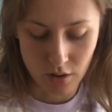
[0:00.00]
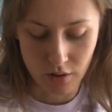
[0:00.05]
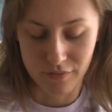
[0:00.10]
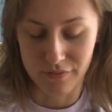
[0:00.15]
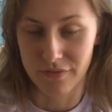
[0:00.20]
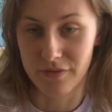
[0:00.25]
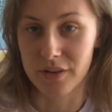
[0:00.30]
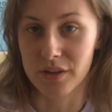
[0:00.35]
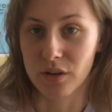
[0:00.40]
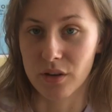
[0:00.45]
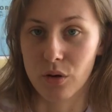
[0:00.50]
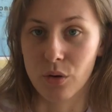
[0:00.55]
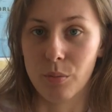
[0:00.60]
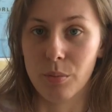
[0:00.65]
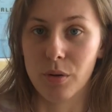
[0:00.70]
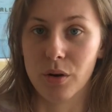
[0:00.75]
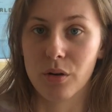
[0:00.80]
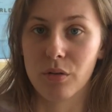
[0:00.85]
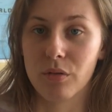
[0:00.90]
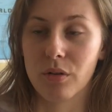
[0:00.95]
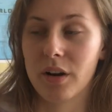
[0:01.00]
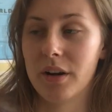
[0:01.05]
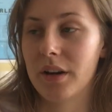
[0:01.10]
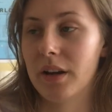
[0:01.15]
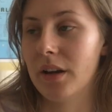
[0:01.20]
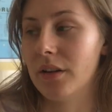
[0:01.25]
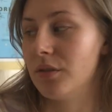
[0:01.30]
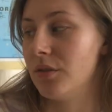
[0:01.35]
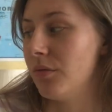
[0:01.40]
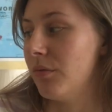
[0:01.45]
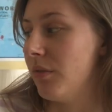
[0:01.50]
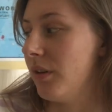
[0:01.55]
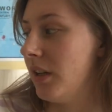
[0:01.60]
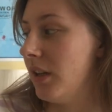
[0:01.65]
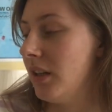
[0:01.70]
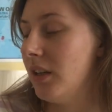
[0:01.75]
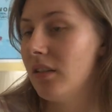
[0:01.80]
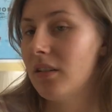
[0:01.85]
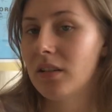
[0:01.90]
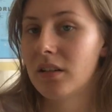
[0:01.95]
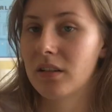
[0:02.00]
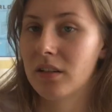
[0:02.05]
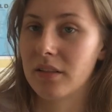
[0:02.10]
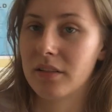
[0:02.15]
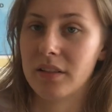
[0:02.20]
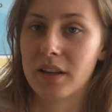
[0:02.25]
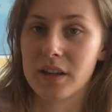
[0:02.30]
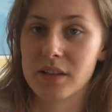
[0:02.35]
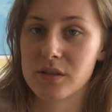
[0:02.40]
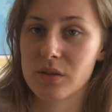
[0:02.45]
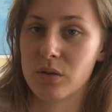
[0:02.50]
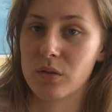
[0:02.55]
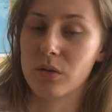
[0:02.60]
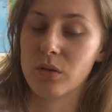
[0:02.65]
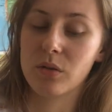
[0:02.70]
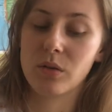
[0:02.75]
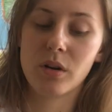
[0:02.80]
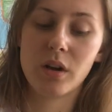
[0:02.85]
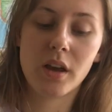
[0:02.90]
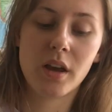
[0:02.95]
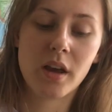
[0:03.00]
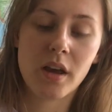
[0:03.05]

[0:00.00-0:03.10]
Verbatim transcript: a physical book right now to read, that's cool.